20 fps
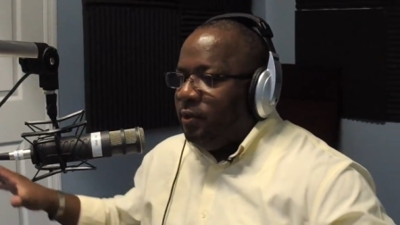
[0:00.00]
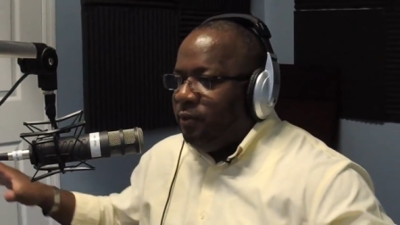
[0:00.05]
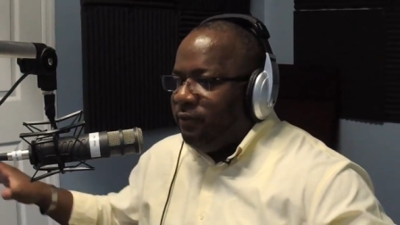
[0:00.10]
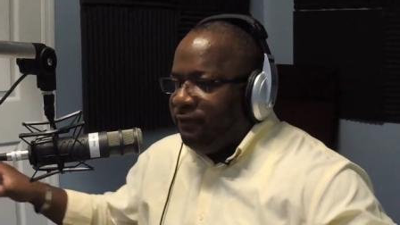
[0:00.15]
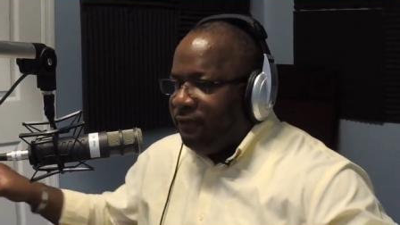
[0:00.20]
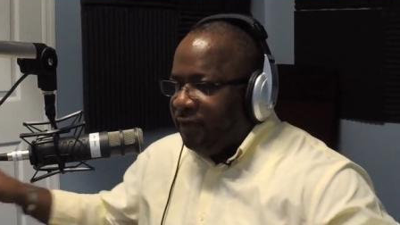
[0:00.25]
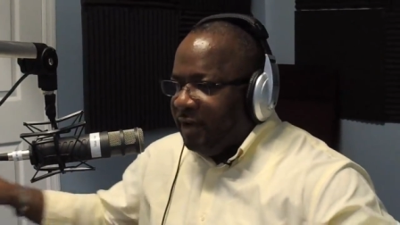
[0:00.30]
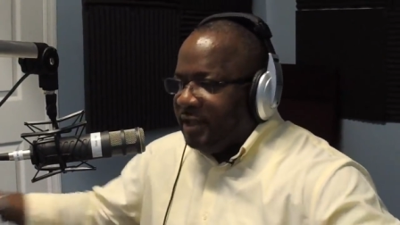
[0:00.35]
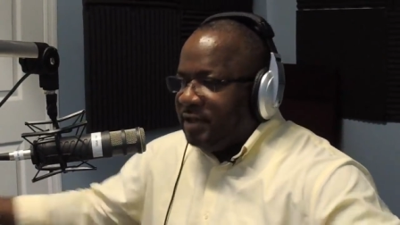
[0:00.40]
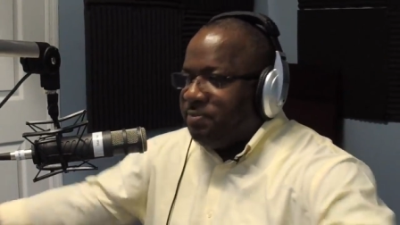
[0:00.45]

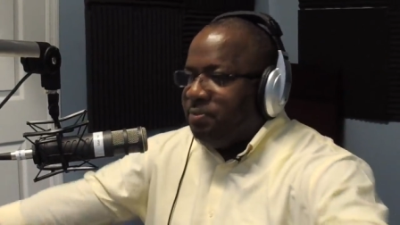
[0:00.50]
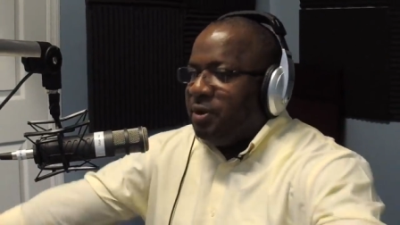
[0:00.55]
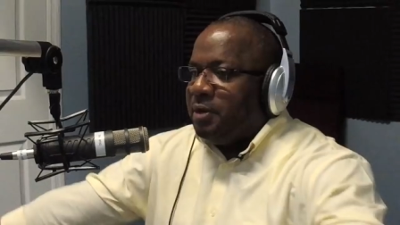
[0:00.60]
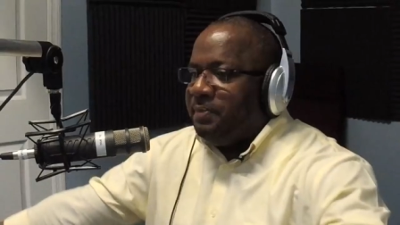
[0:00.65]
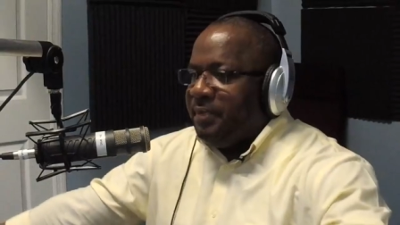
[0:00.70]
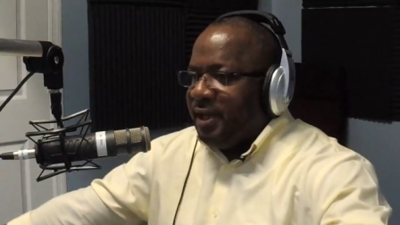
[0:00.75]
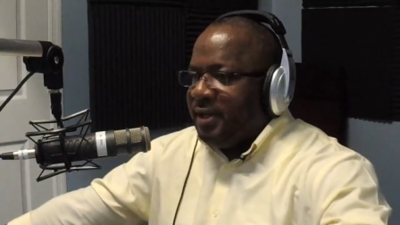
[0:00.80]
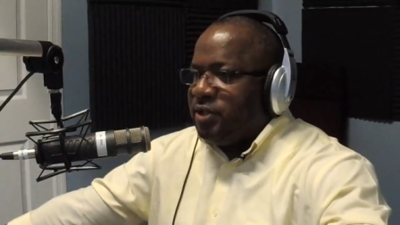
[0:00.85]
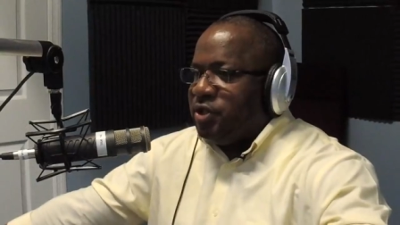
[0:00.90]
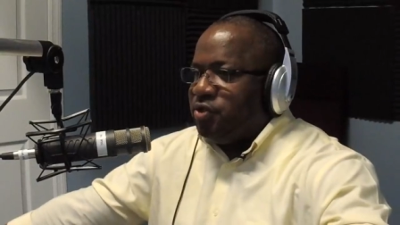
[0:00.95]

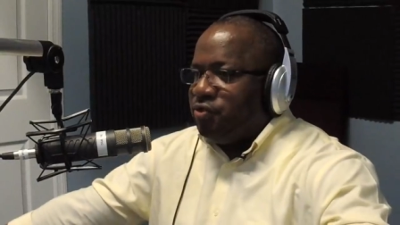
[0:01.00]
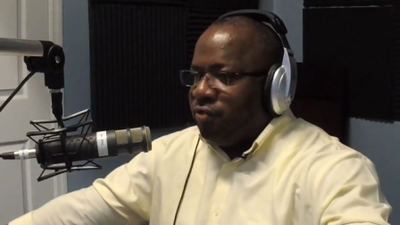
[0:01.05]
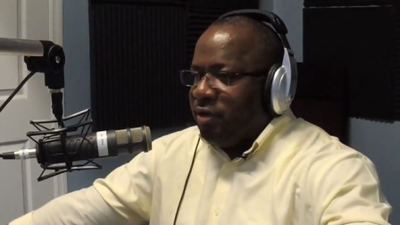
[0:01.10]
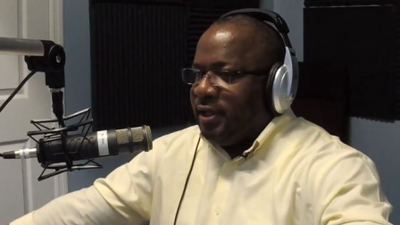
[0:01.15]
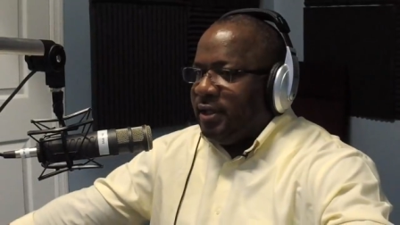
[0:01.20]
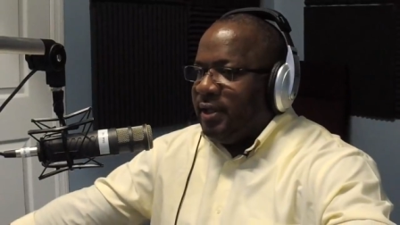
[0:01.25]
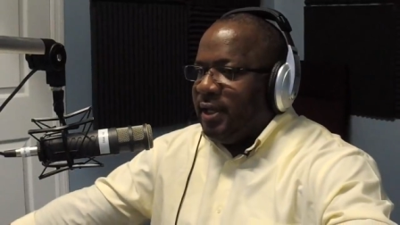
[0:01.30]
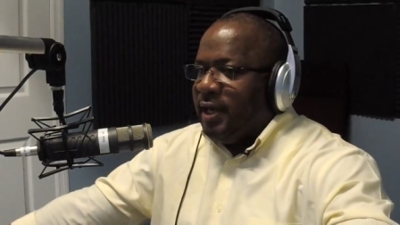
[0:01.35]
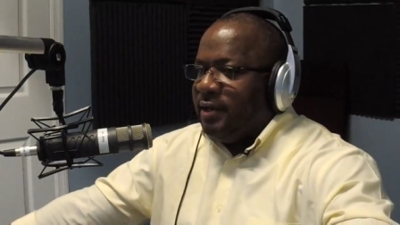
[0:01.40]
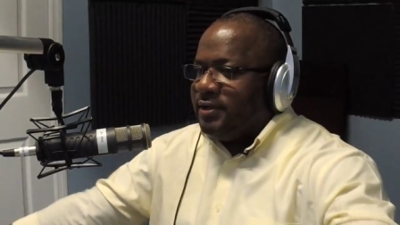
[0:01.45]
Facebook pages
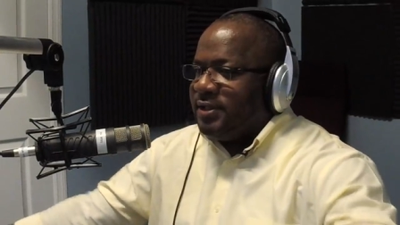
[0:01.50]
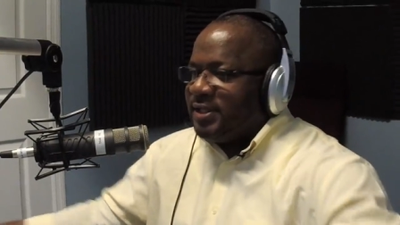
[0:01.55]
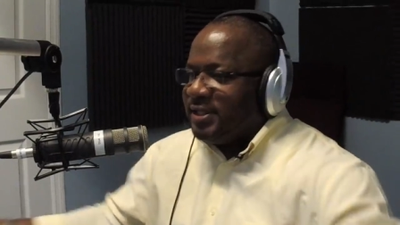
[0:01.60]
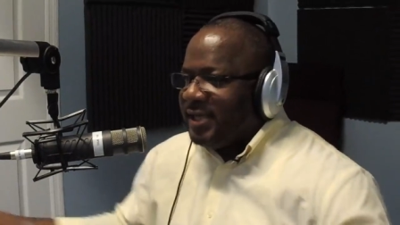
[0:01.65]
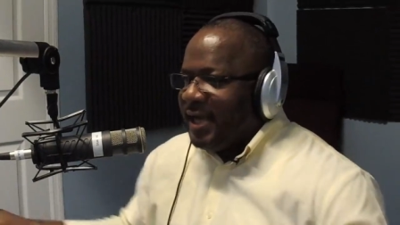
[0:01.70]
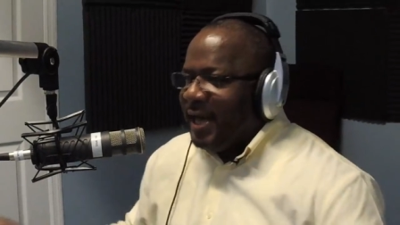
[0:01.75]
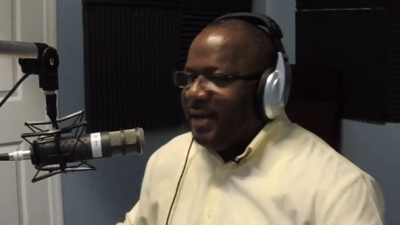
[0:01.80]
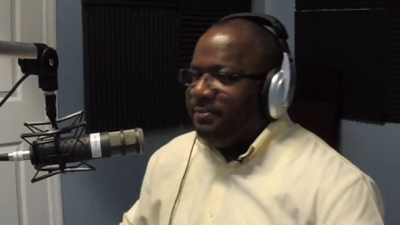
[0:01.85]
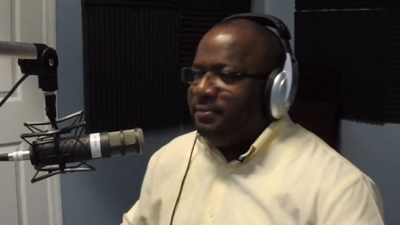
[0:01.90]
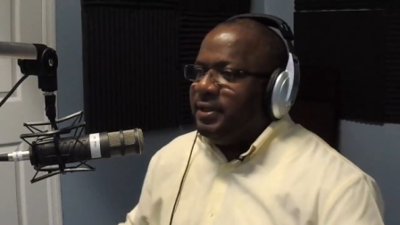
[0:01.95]
right now,
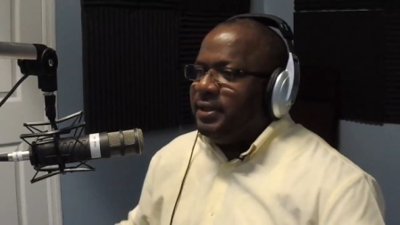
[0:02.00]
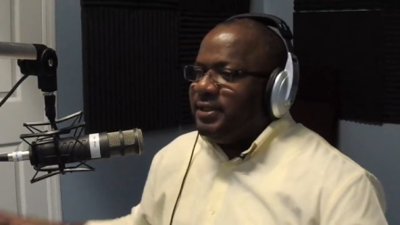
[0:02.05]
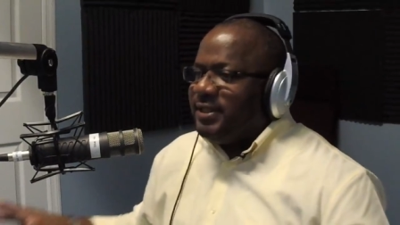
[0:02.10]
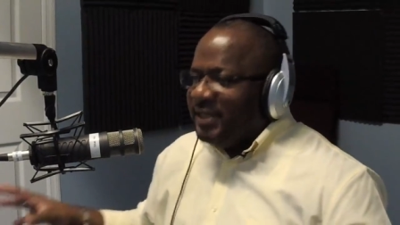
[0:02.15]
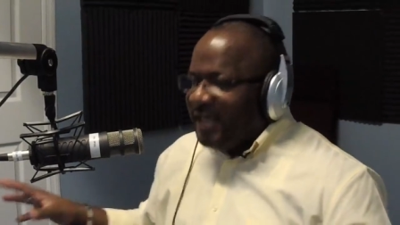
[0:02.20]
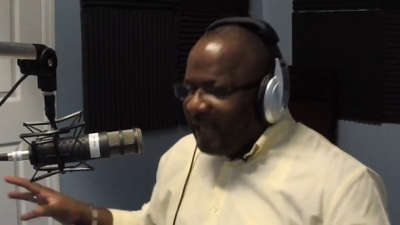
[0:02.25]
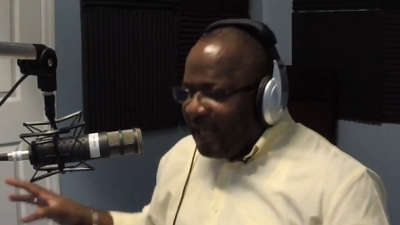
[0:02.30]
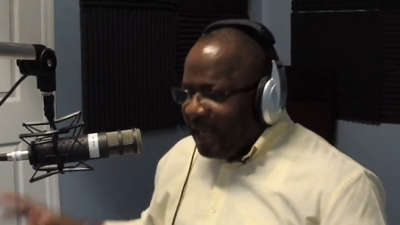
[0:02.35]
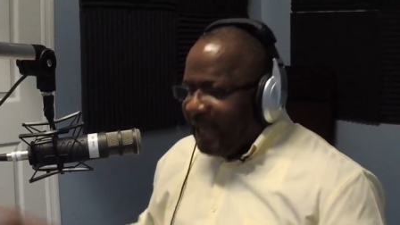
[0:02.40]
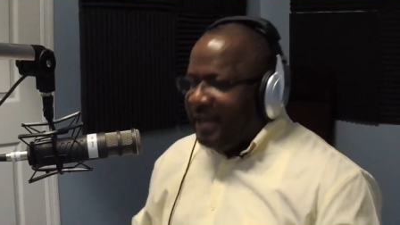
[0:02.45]

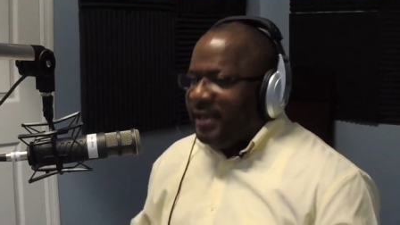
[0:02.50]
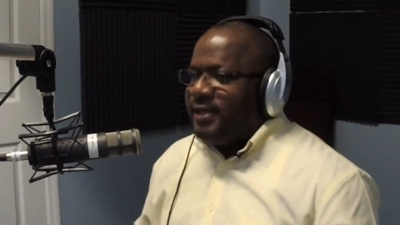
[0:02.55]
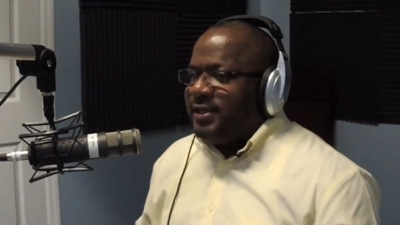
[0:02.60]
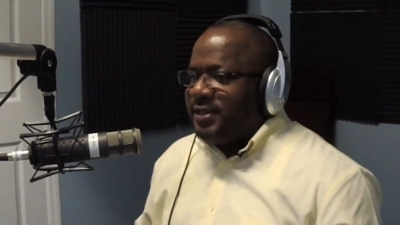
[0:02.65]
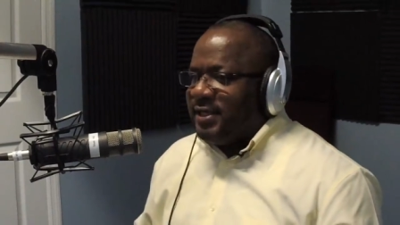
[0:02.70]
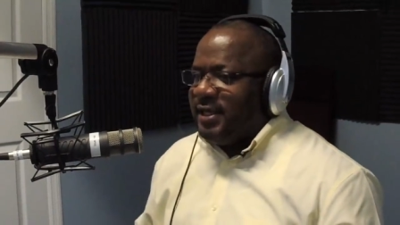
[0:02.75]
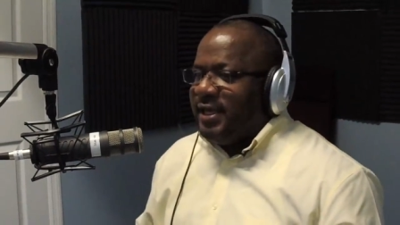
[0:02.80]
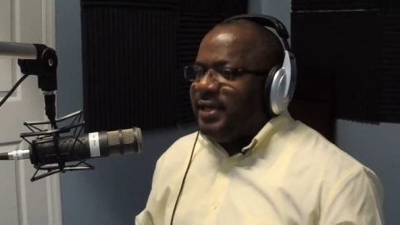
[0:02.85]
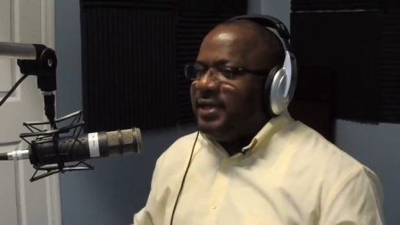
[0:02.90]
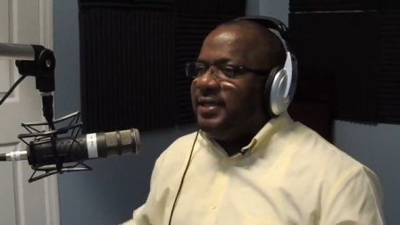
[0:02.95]

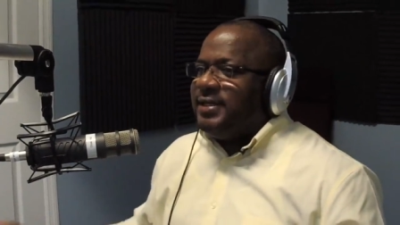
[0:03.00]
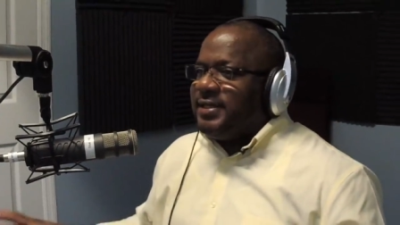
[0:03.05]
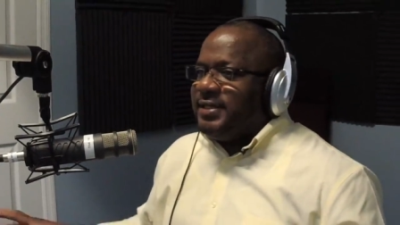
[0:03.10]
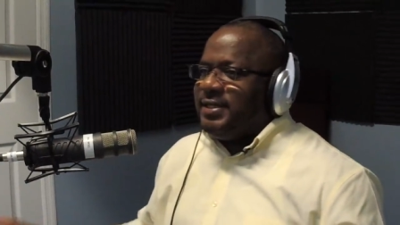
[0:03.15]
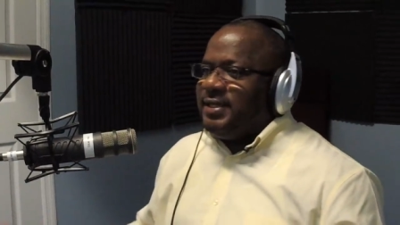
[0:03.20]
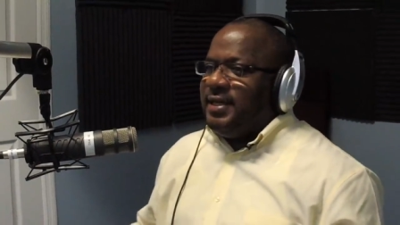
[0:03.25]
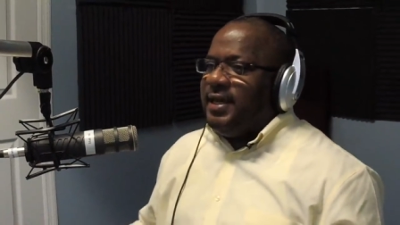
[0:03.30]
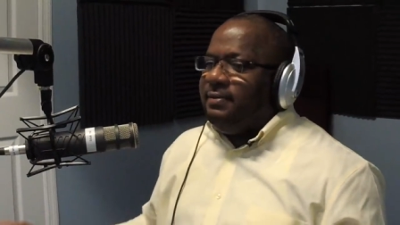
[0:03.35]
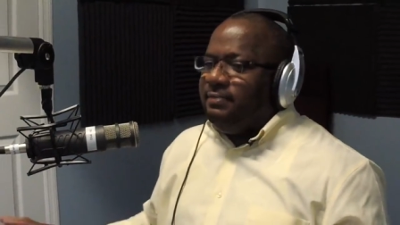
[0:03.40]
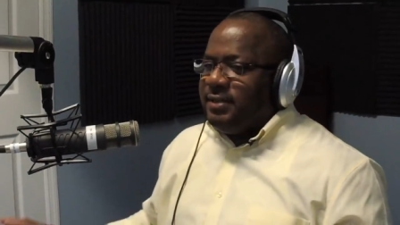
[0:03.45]
simultaneously at the
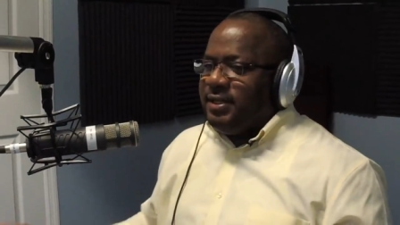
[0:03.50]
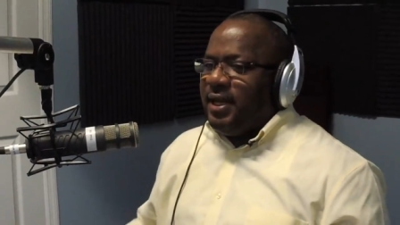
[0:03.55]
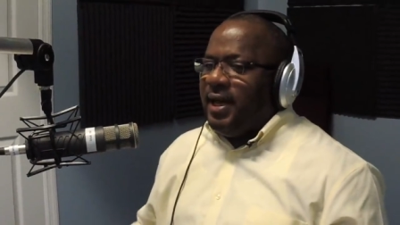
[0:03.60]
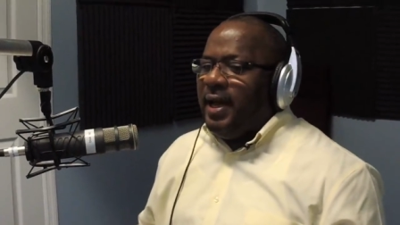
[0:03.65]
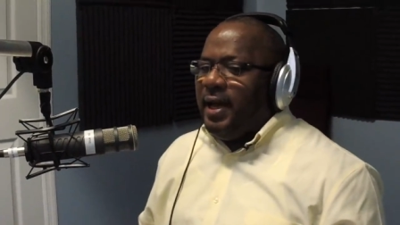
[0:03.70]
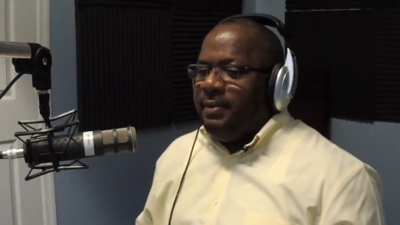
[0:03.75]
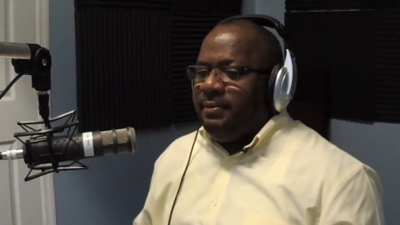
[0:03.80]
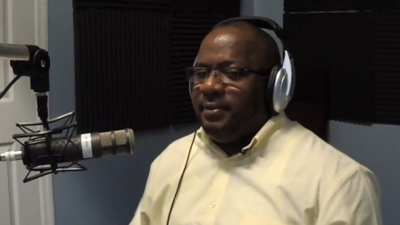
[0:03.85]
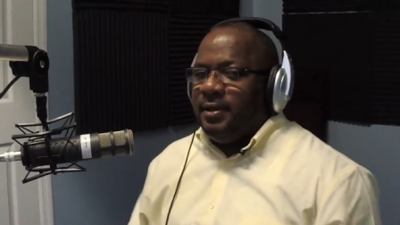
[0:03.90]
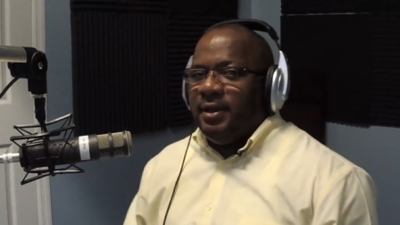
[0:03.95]
same
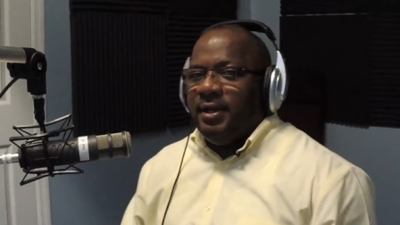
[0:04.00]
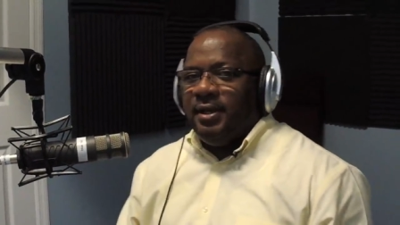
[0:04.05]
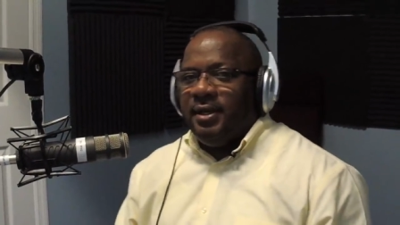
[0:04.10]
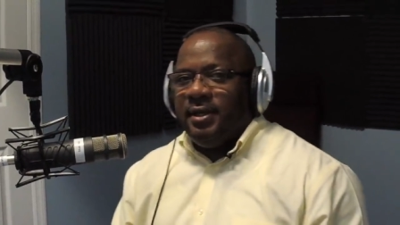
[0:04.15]
time.